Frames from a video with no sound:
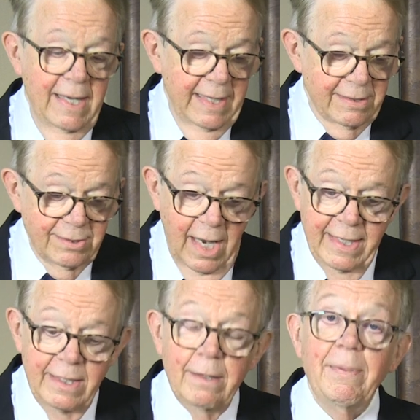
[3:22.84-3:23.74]

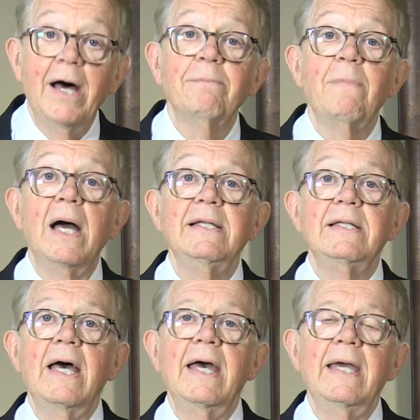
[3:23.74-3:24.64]
excited about my
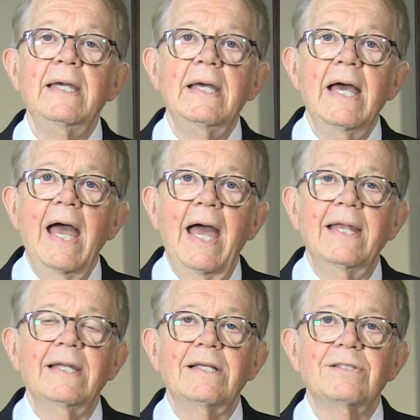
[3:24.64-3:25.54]
day,
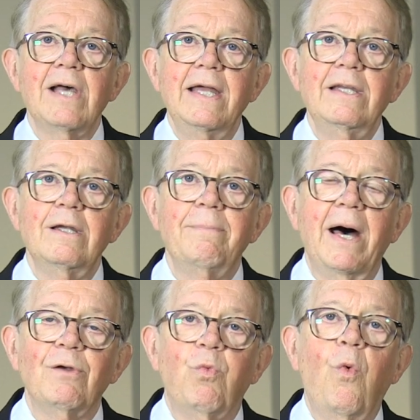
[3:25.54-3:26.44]
and excited
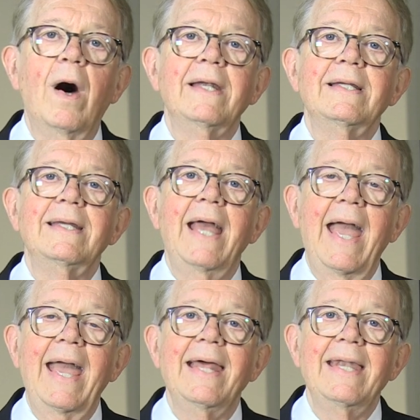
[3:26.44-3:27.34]
about what
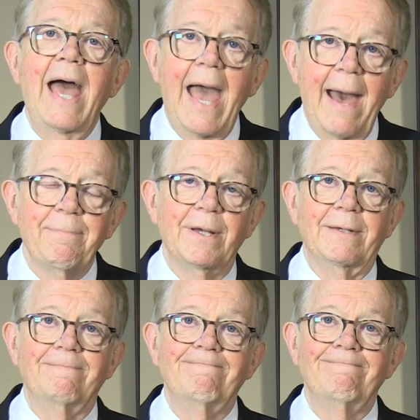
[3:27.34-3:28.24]
can happen.